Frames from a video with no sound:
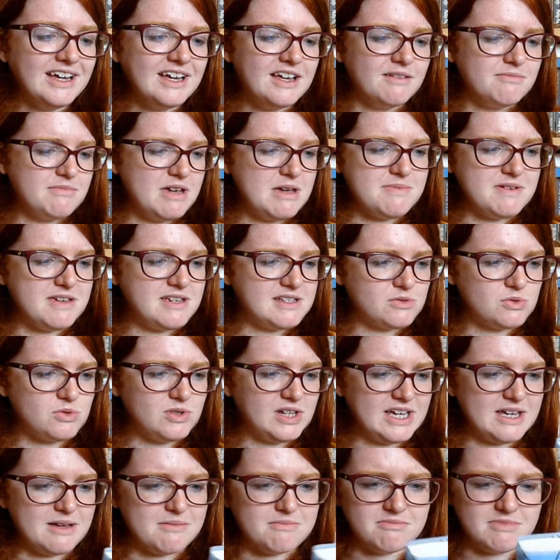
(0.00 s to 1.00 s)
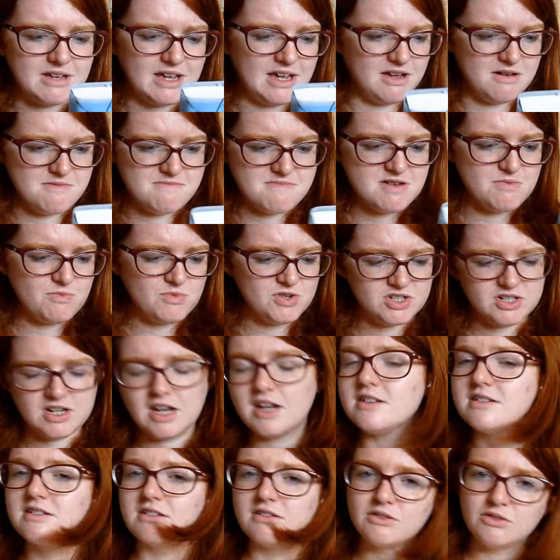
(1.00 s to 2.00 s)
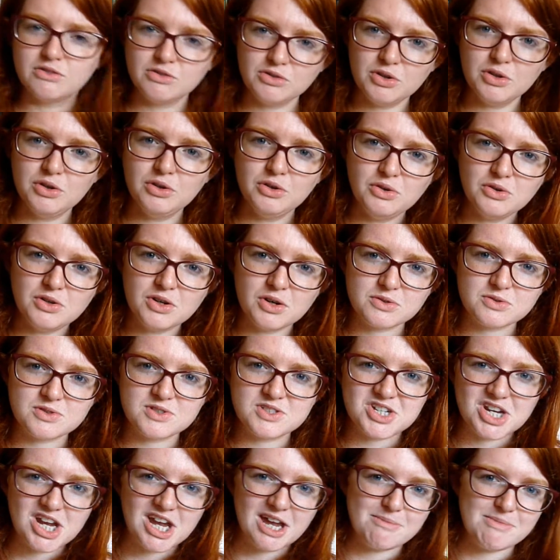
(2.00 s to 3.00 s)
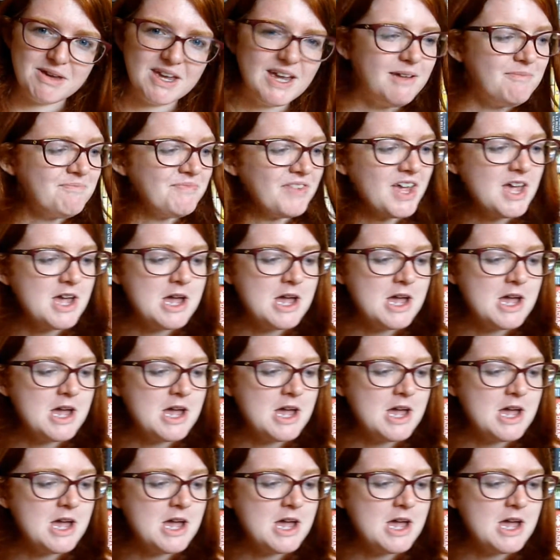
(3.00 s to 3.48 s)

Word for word: Maybe it's all him, um, in which case kudos Jamie.